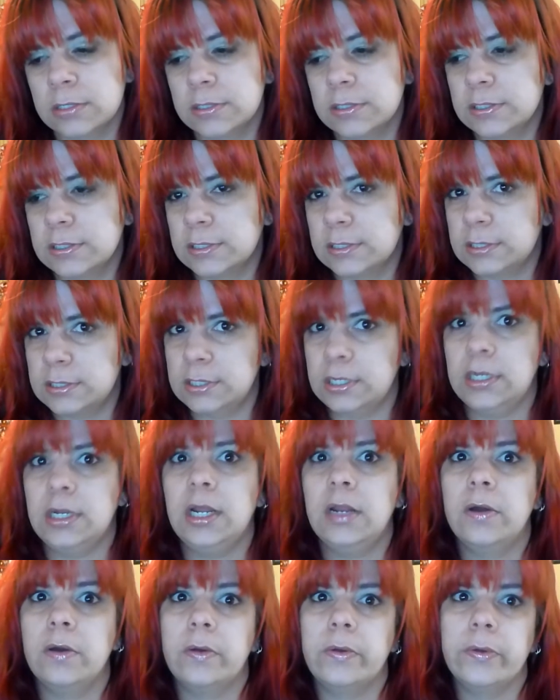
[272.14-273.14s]
sitting
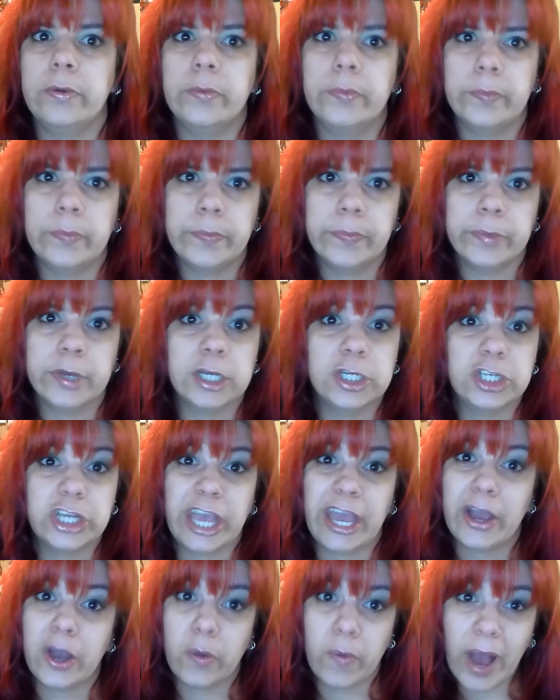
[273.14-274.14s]
at home because you
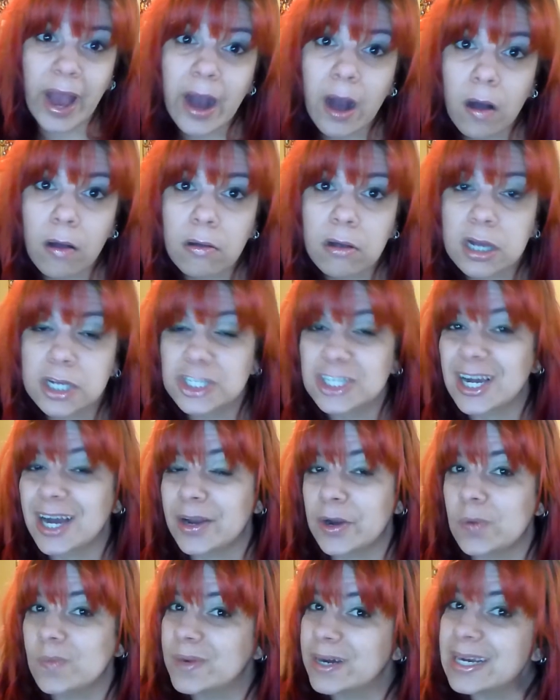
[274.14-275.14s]
can't go out because you got
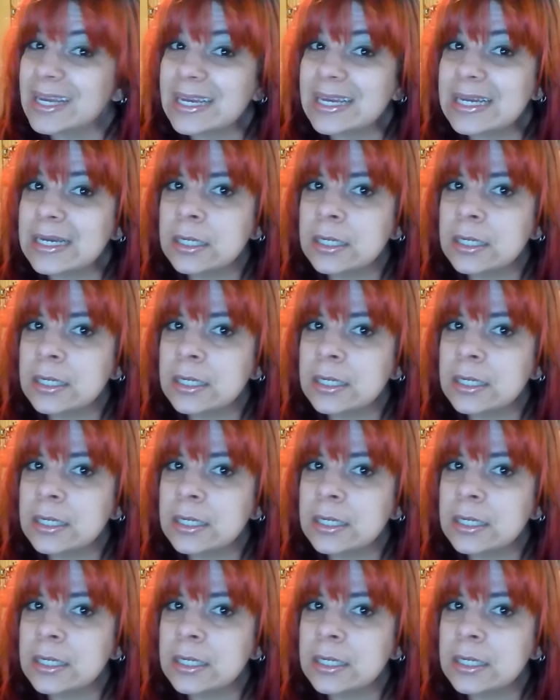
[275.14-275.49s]
no money.